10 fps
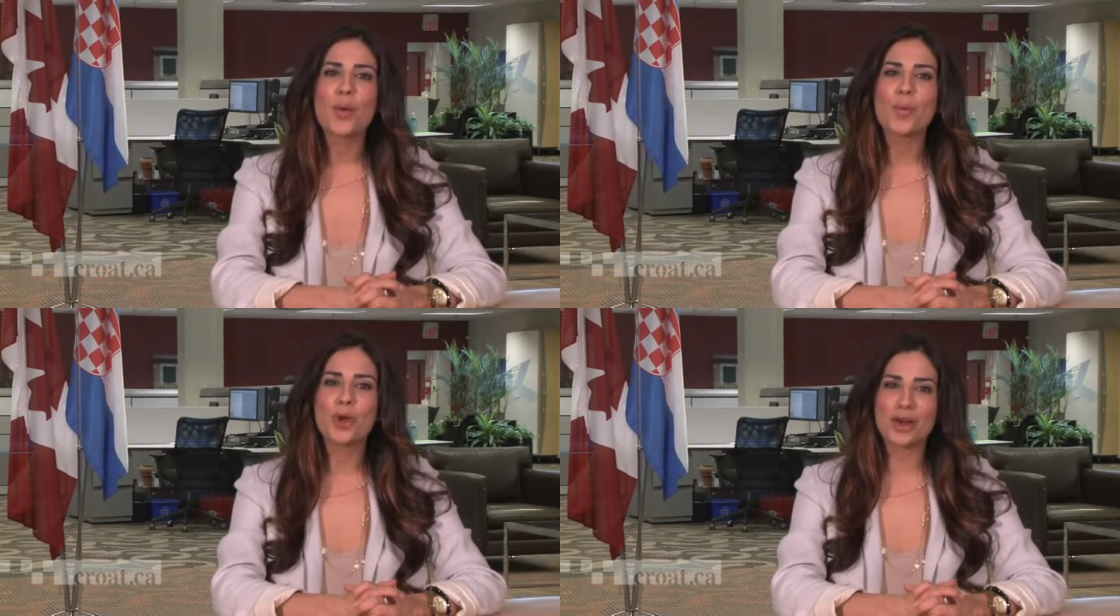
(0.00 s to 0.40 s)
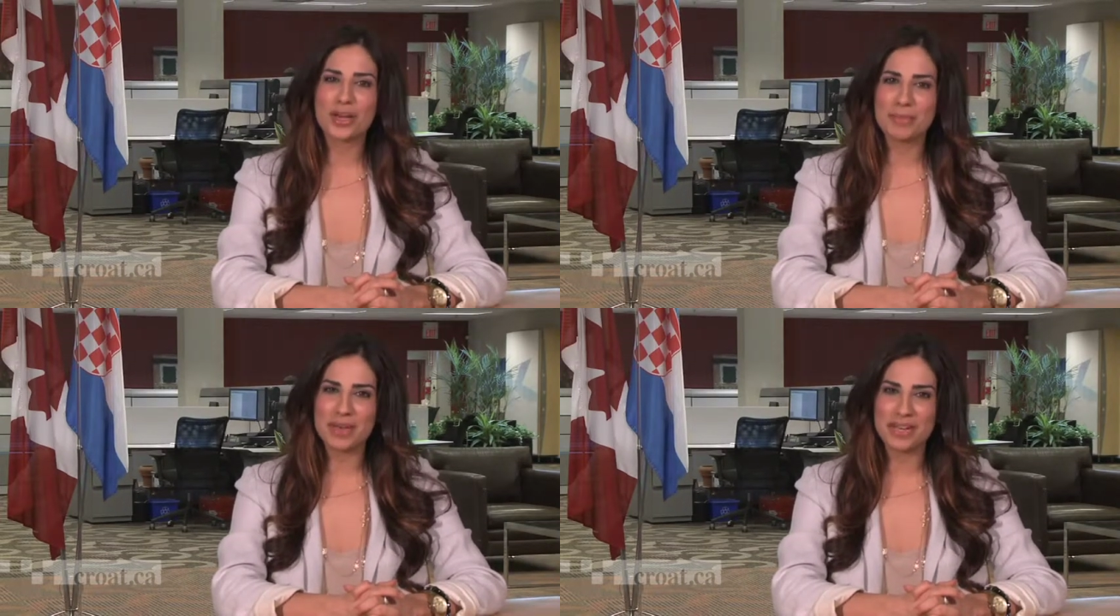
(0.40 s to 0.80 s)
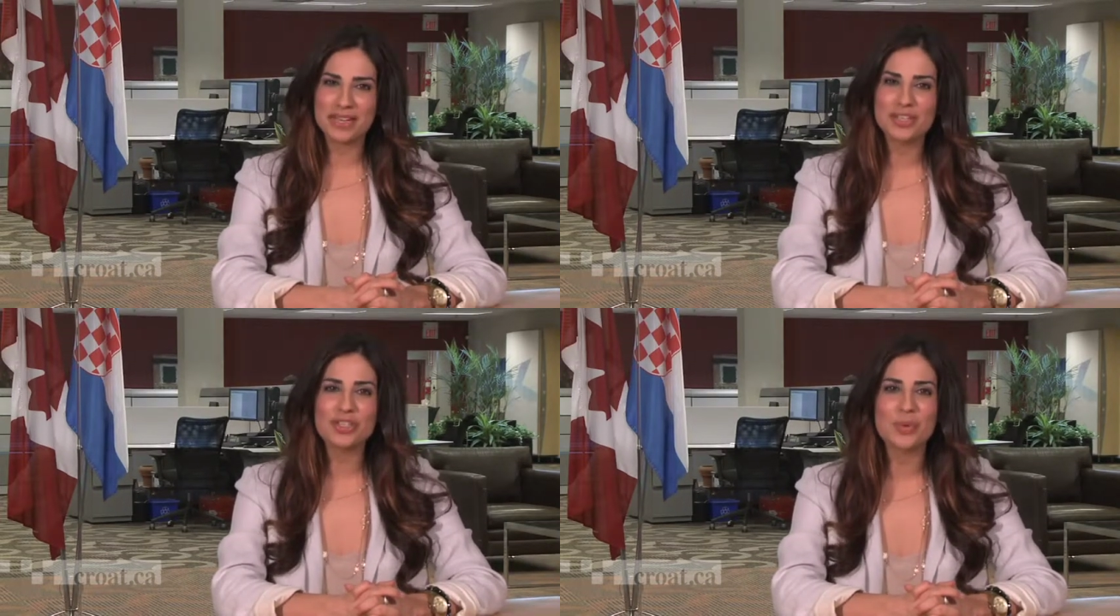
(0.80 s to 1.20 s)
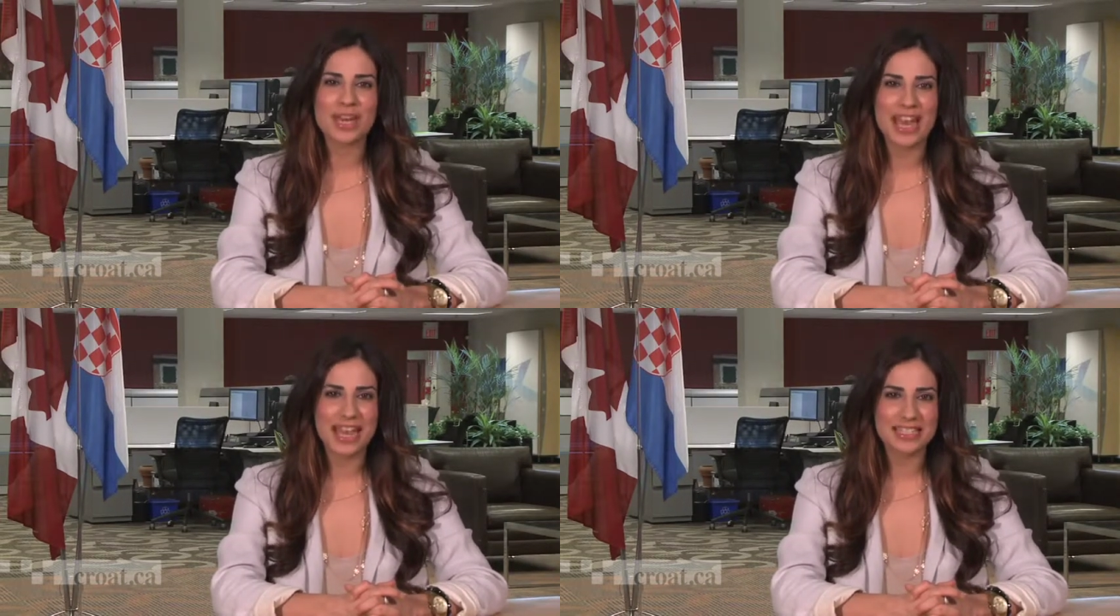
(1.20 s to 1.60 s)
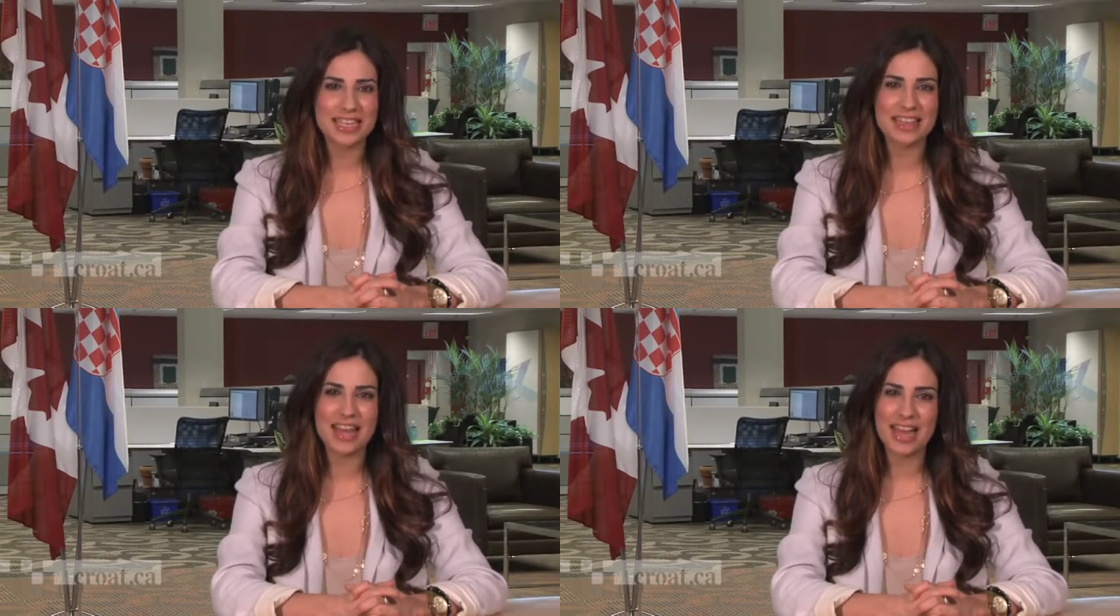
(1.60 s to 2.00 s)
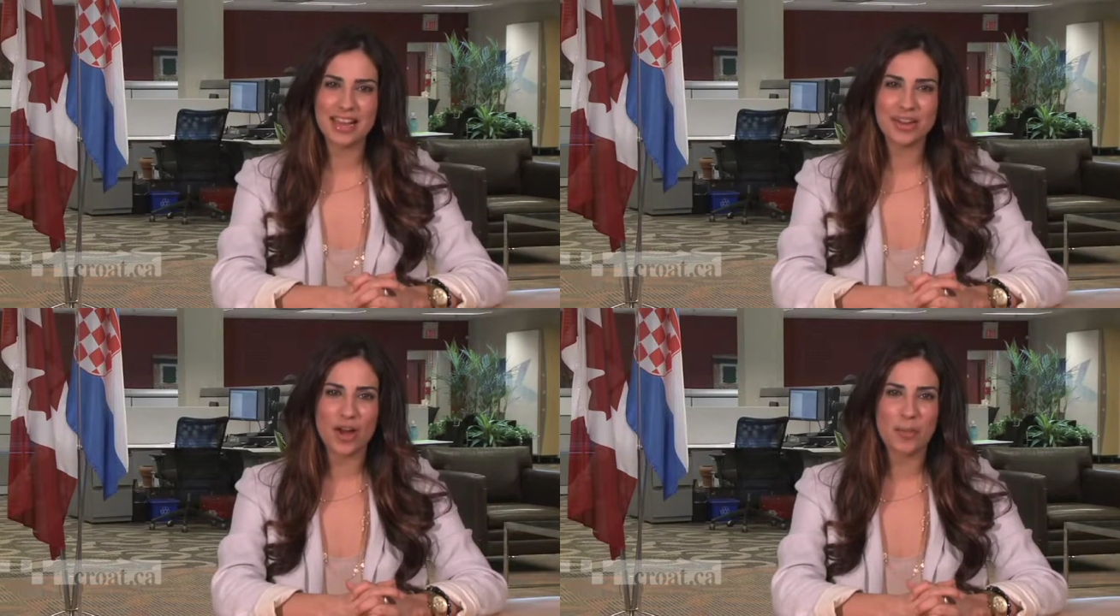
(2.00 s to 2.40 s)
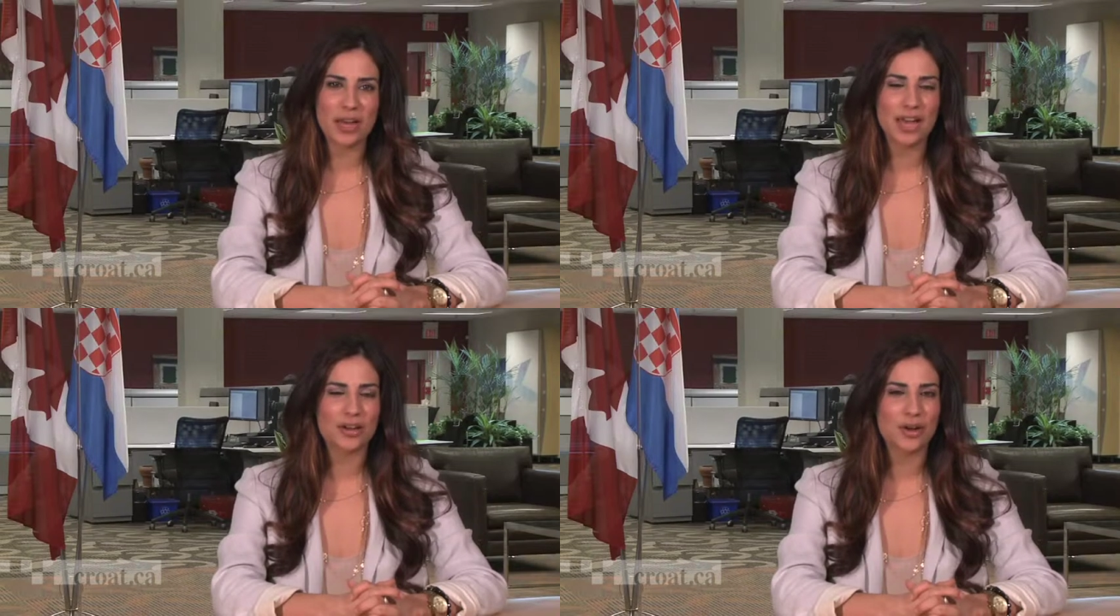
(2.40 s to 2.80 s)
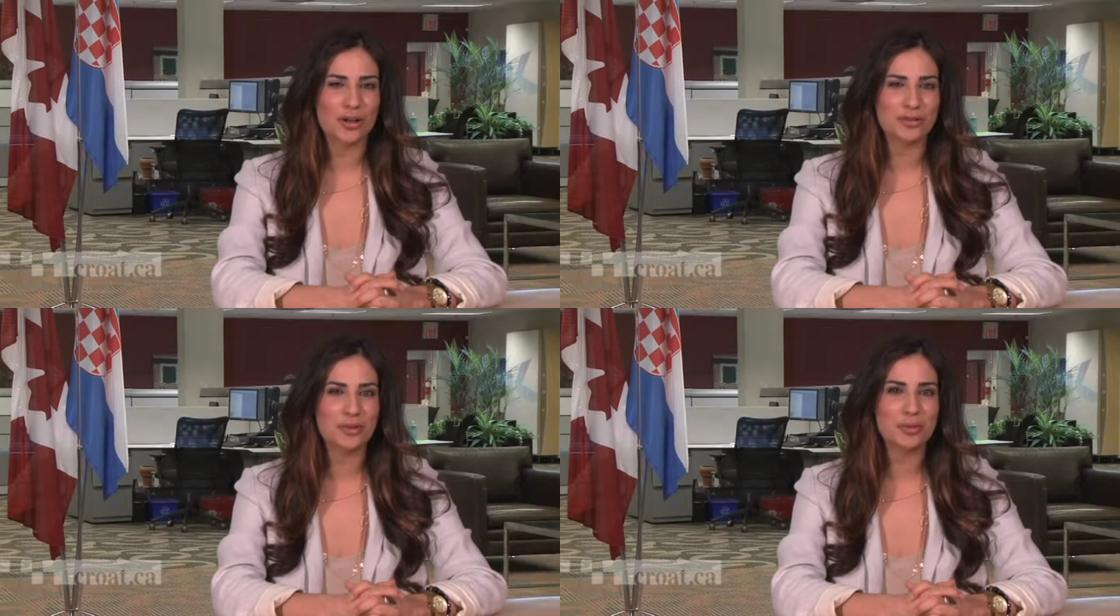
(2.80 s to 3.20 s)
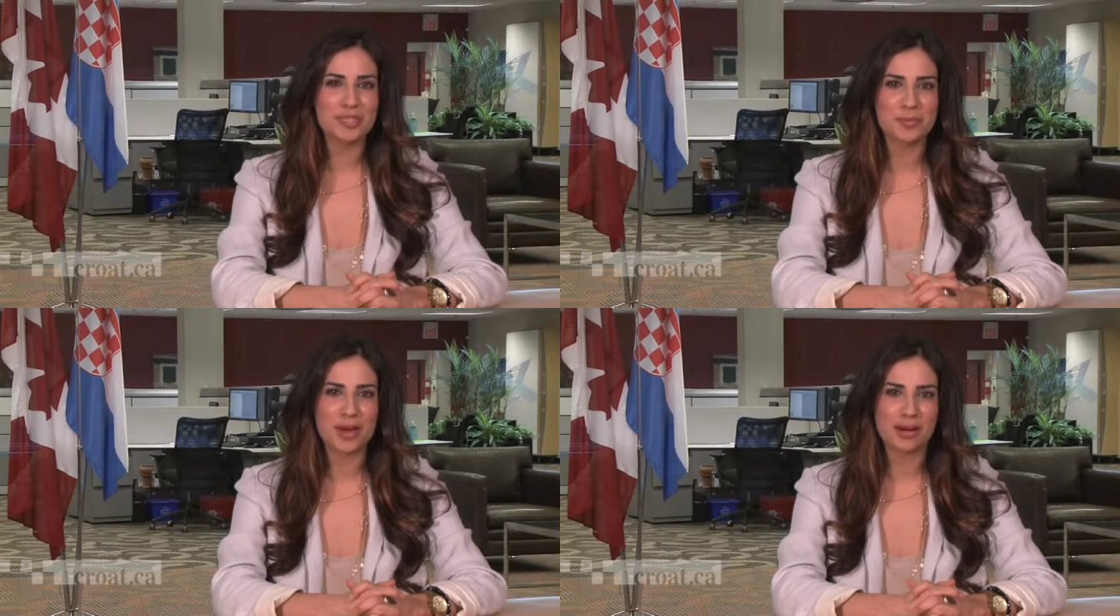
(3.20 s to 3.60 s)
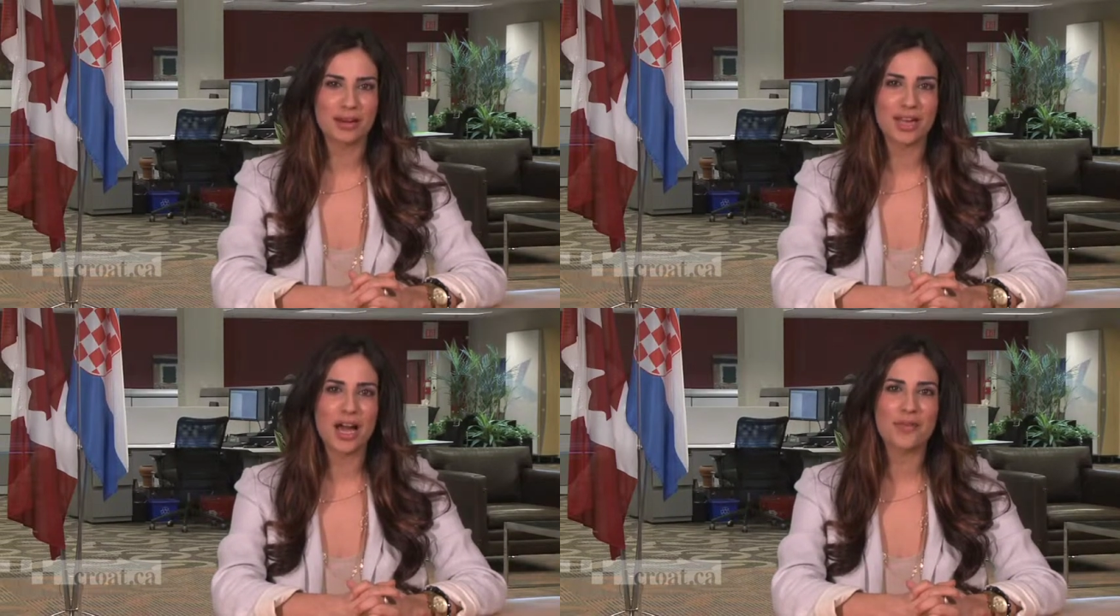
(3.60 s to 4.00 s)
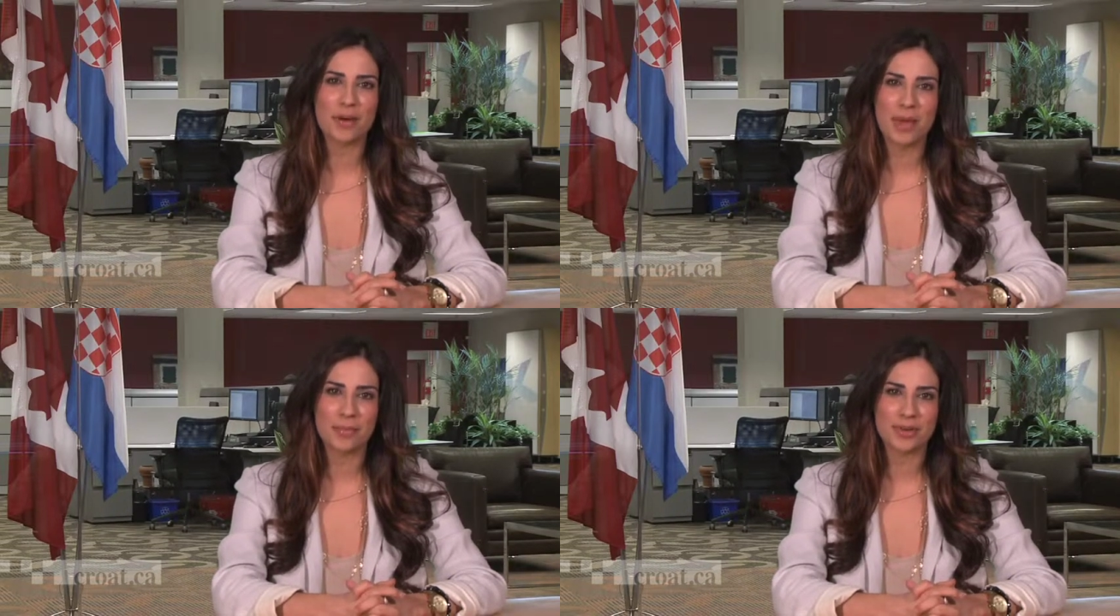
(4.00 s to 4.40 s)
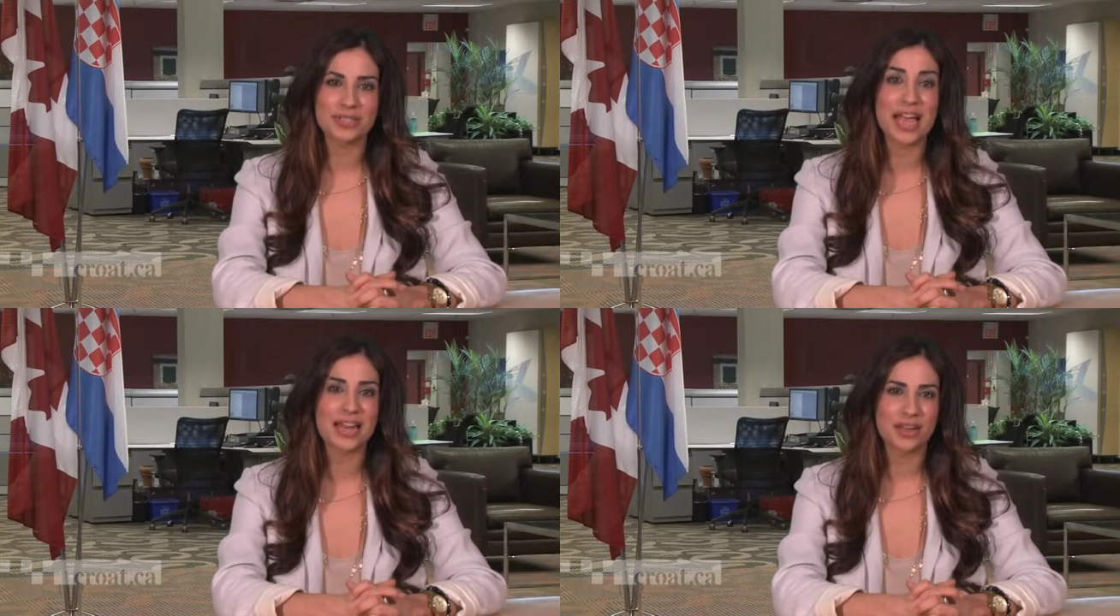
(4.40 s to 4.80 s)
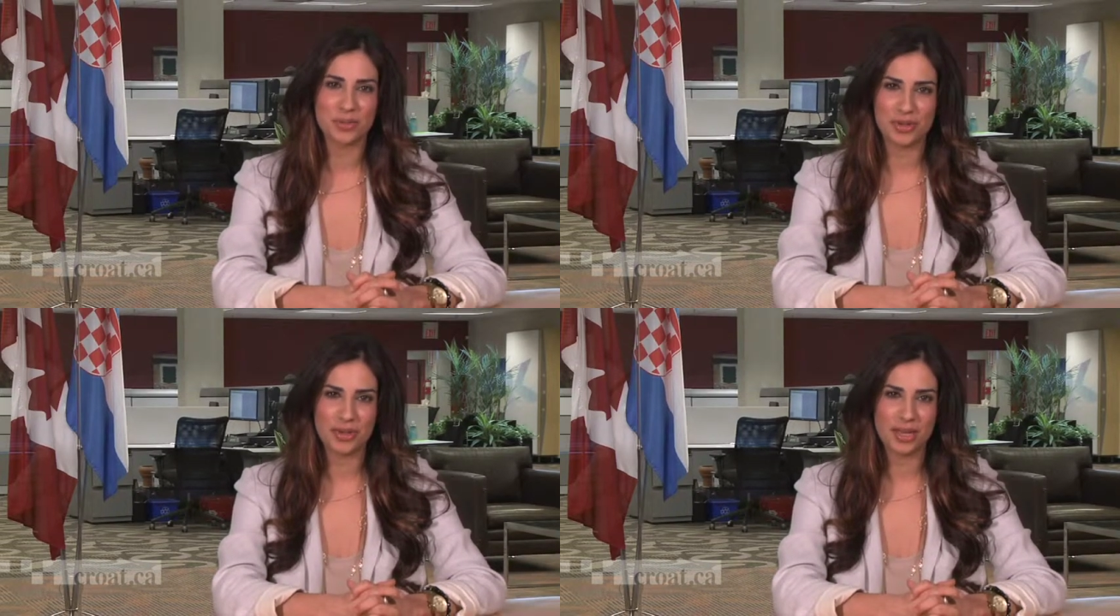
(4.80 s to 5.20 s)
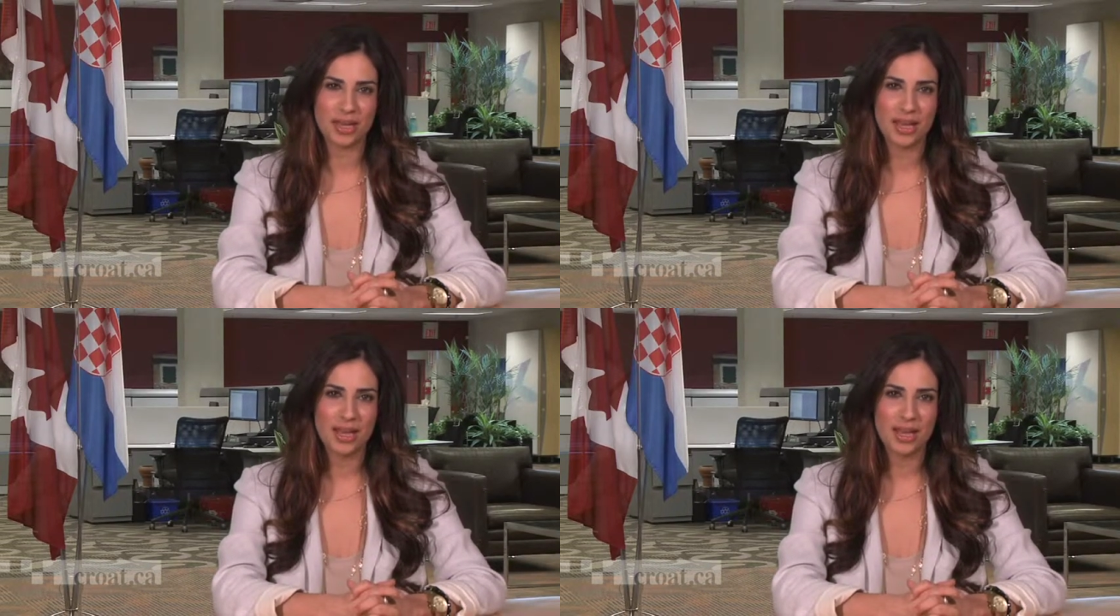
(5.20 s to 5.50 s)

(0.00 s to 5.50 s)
We are committed to enhancing the economic and cultural prosperity of our members and community.